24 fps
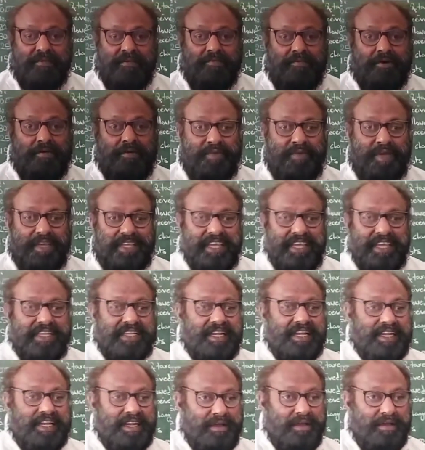for making
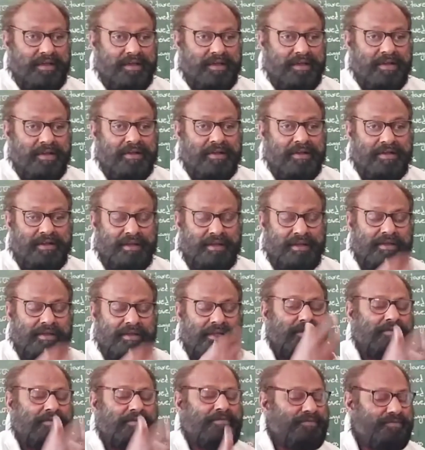the
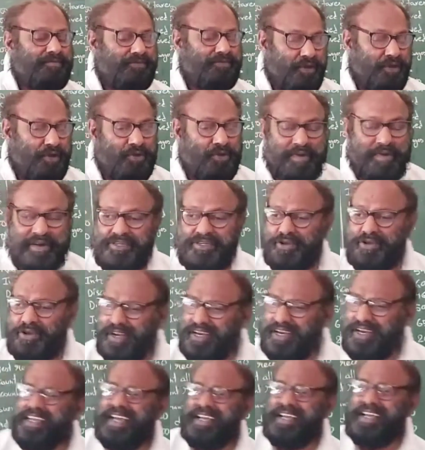documents or
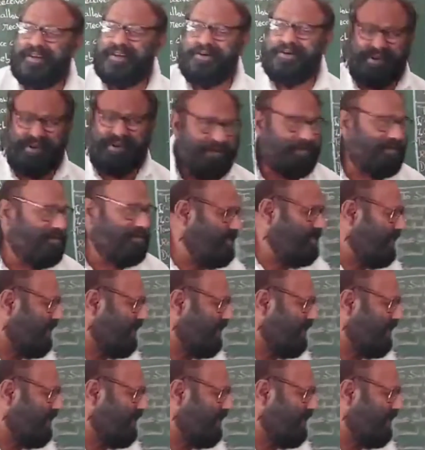any other whatever be